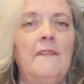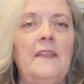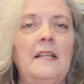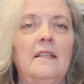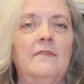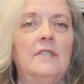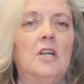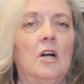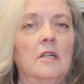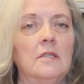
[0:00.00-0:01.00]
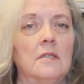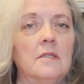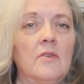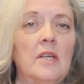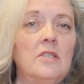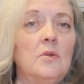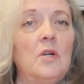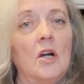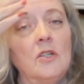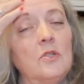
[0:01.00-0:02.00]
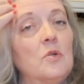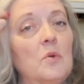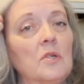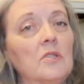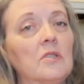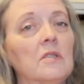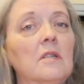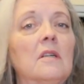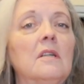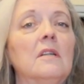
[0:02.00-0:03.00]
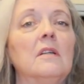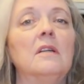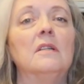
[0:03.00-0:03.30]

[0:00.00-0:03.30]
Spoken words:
they love to garden, so they do garden tours, and